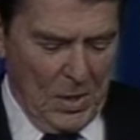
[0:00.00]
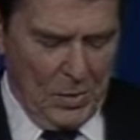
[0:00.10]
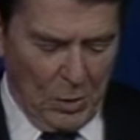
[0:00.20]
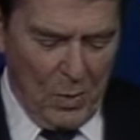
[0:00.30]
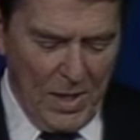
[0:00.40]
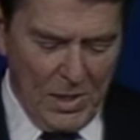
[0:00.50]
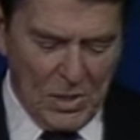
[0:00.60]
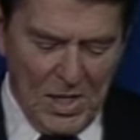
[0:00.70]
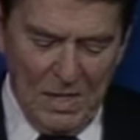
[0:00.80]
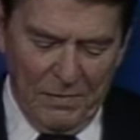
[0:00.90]
"The
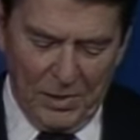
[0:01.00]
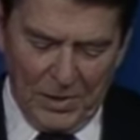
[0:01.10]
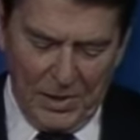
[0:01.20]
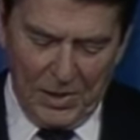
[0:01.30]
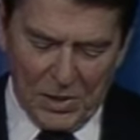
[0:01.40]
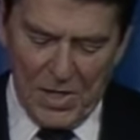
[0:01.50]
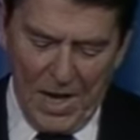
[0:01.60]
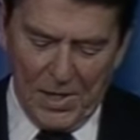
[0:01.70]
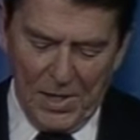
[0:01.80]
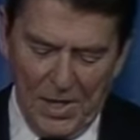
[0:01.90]
greatest evil is
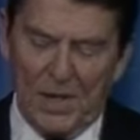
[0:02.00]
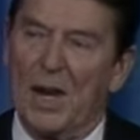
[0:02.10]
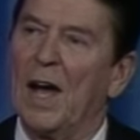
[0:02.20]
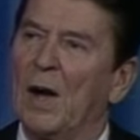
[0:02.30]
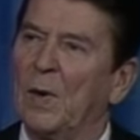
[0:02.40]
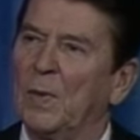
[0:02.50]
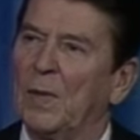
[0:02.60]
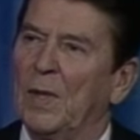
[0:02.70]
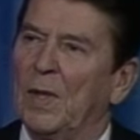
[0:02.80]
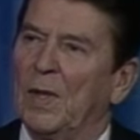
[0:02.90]
not done now
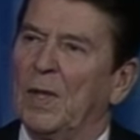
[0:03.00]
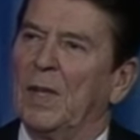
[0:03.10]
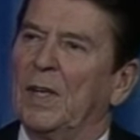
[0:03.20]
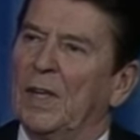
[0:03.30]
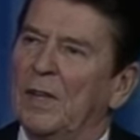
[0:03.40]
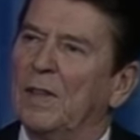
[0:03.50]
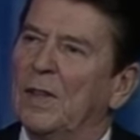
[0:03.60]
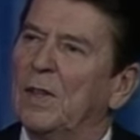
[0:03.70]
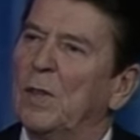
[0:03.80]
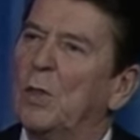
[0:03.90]

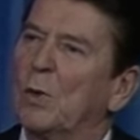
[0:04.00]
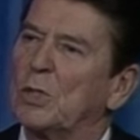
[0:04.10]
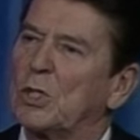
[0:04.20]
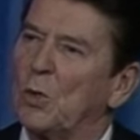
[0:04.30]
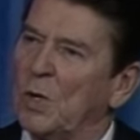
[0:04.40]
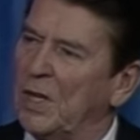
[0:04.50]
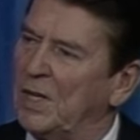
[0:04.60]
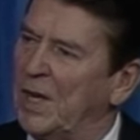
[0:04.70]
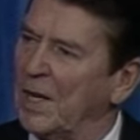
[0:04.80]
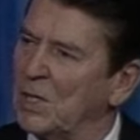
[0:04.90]
in those
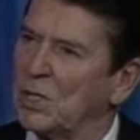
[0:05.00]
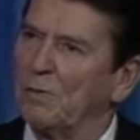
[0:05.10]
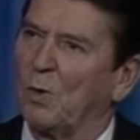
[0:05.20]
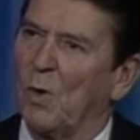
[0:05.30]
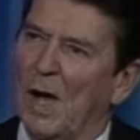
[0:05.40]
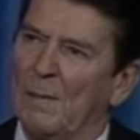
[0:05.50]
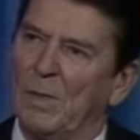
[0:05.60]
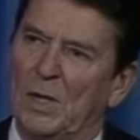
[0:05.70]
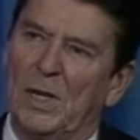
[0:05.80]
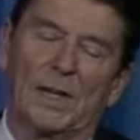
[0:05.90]
sordid dens of crime
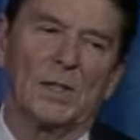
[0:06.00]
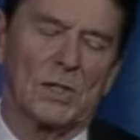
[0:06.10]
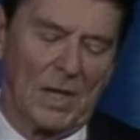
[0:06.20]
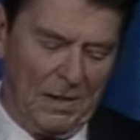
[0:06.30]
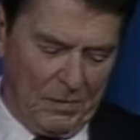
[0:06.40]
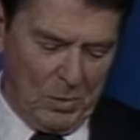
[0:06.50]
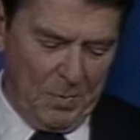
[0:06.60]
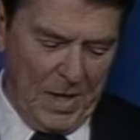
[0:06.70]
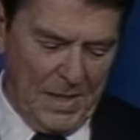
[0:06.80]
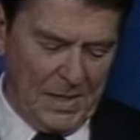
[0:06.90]
that Dickens loved to
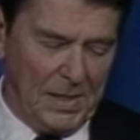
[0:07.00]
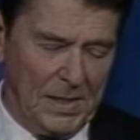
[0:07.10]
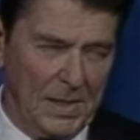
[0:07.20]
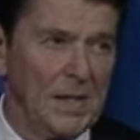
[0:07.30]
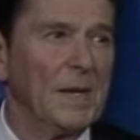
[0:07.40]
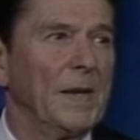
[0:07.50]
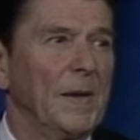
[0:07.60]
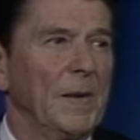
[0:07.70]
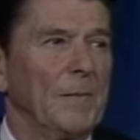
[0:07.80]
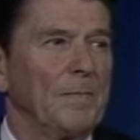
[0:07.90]
paint.
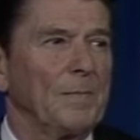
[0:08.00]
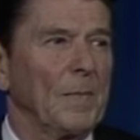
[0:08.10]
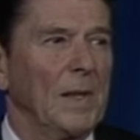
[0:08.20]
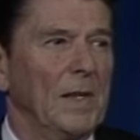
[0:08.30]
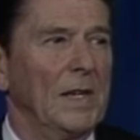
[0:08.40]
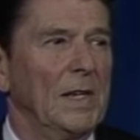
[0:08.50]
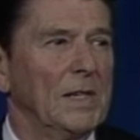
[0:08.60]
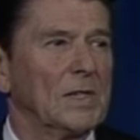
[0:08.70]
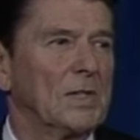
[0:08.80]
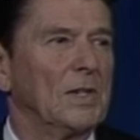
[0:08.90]
It
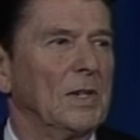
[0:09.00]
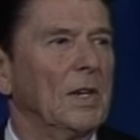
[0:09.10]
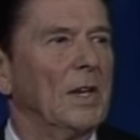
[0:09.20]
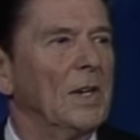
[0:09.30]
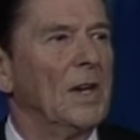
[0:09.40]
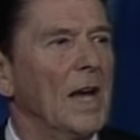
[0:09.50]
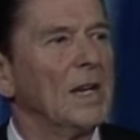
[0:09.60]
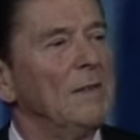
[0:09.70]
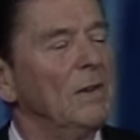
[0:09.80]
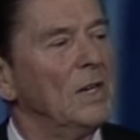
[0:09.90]
is not
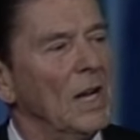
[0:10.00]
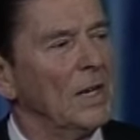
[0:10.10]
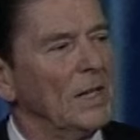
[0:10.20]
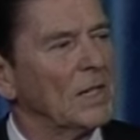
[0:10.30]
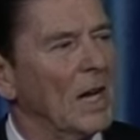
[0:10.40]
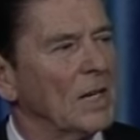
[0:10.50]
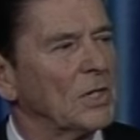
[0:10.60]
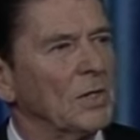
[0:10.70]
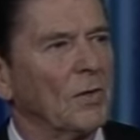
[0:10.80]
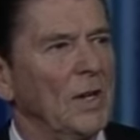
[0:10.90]
even done in
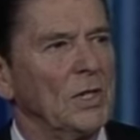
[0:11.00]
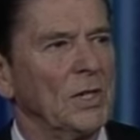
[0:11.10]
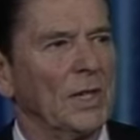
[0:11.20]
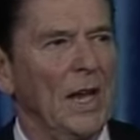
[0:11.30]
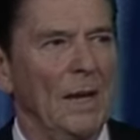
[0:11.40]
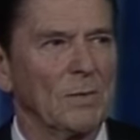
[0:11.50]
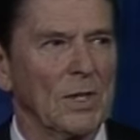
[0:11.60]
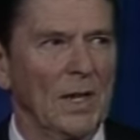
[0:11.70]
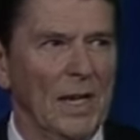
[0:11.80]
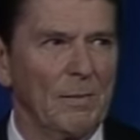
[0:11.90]
concentration camps
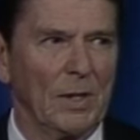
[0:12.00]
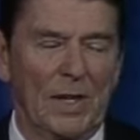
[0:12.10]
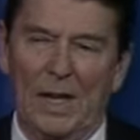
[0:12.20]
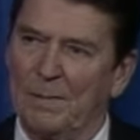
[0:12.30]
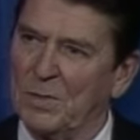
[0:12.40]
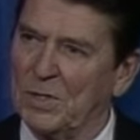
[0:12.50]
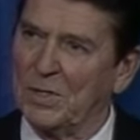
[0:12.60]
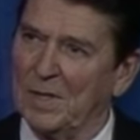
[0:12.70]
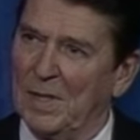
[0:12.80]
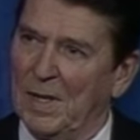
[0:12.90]
and labor camps.
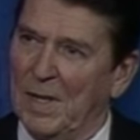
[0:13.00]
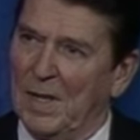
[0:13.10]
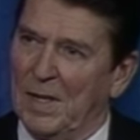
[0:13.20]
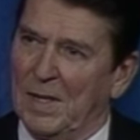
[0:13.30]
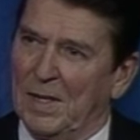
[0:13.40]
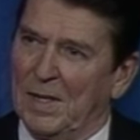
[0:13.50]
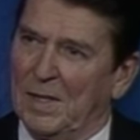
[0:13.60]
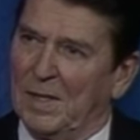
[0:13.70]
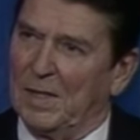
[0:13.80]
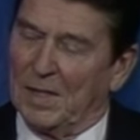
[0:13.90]

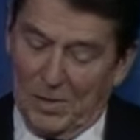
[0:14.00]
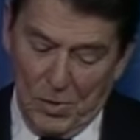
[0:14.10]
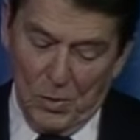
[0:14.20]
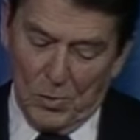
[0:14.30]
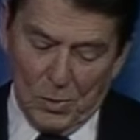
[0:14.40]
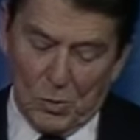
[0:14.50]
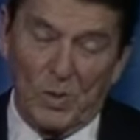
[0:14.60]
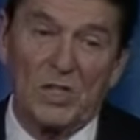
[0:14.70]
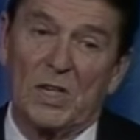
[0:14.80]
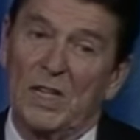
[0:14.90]
In those,
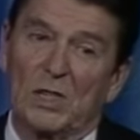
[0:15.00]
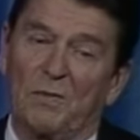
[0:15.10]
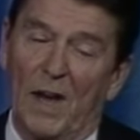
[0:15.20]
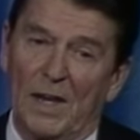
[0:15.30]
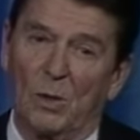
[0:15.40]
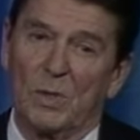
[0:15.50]
we see its final